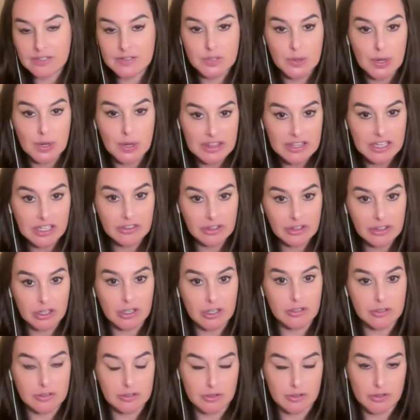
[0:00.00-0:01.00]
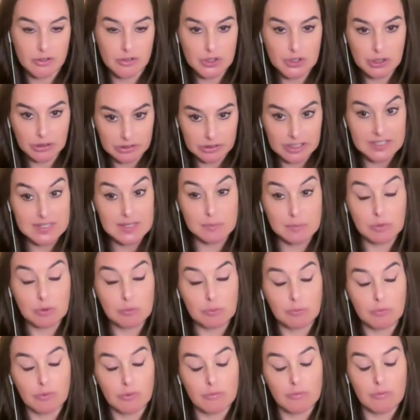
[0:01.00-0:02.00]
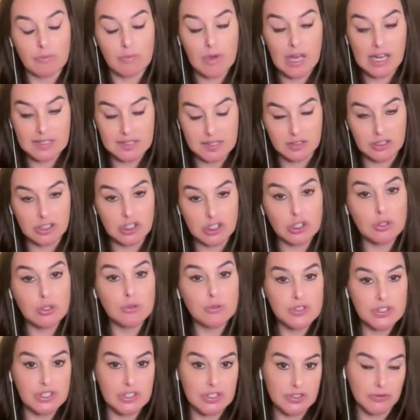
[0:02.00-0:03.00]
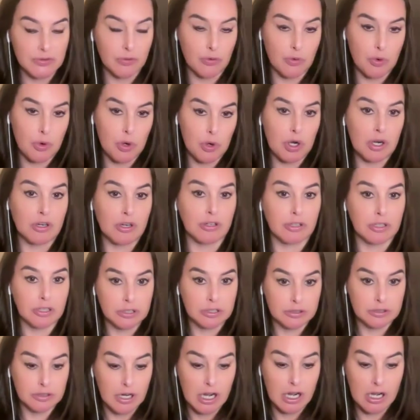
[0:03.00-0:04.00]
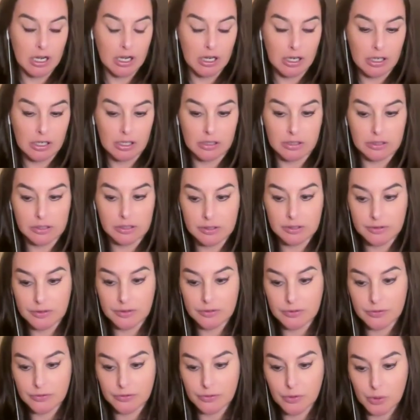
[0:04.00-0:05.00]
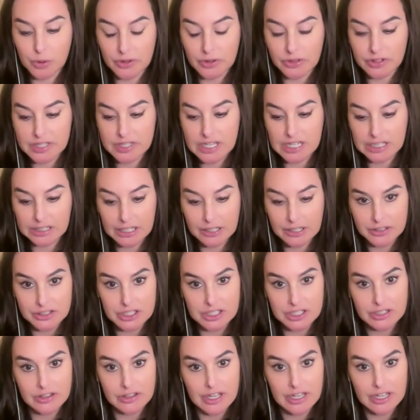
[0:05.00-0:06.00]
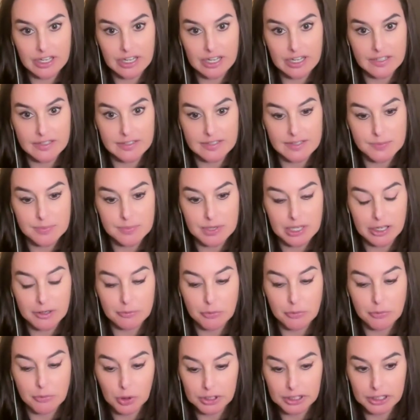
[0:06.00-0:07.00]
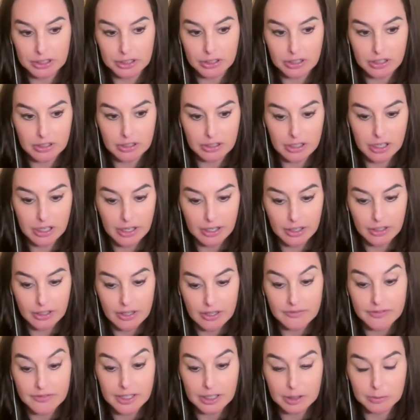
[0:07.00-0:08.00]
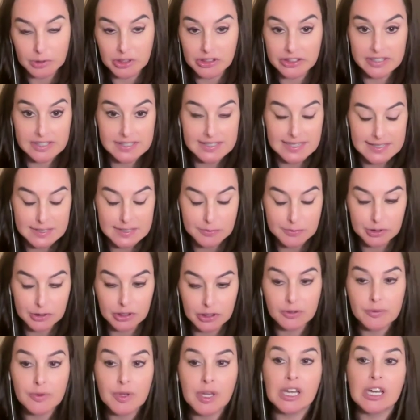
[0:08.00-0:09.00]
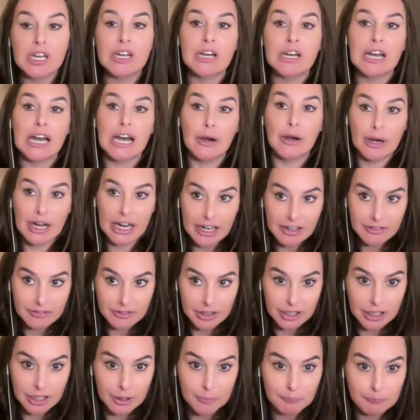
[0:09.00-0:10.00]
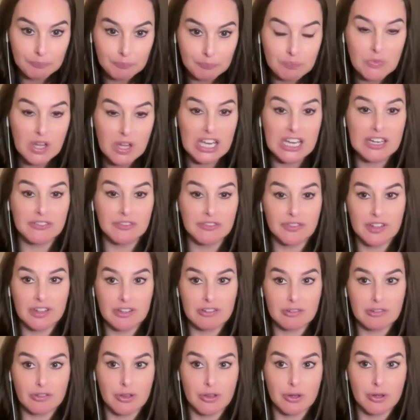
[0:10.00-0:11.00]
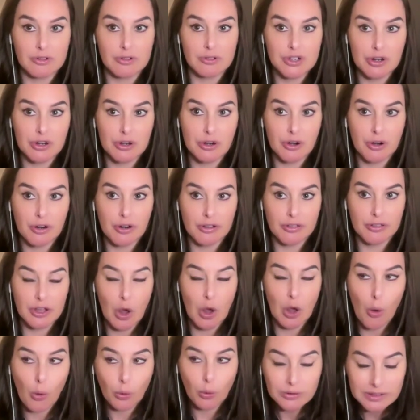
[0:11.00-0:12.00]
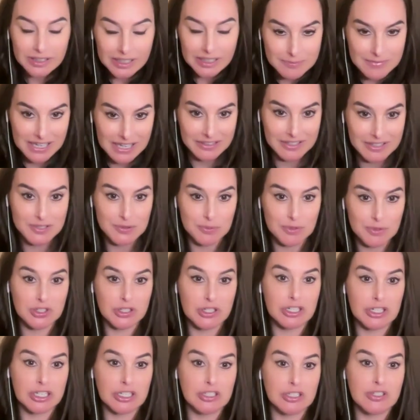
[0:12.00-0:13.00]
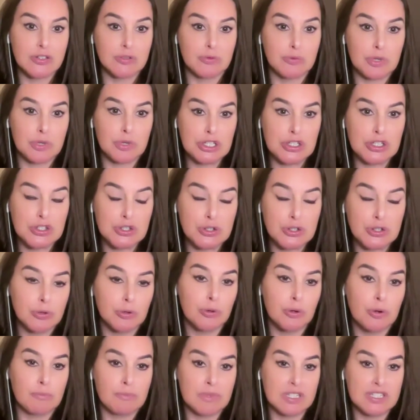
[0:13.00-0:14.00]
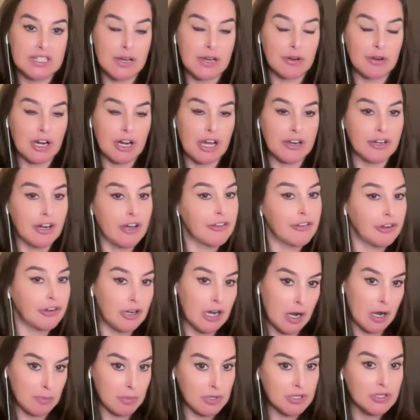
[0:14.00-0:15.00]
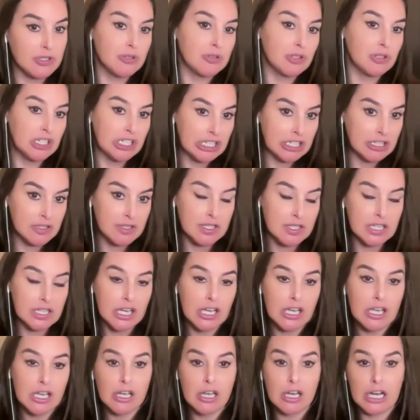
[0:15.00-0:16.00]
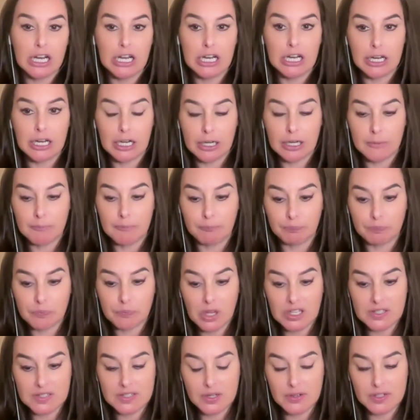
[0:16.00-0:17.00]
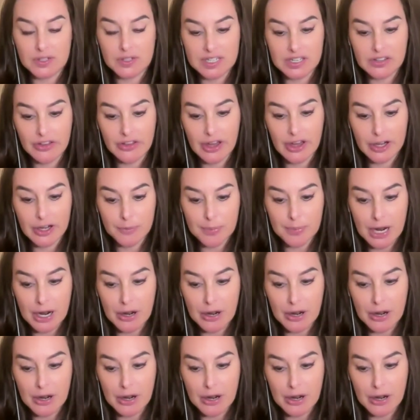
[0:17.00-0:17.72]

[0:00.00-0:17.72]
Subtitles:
so I think there are certainly some excellent uses for the technology that has become more available and accessible. However, if those are the only methods we're turning to, we do miss out on other opportunities. And so as I thought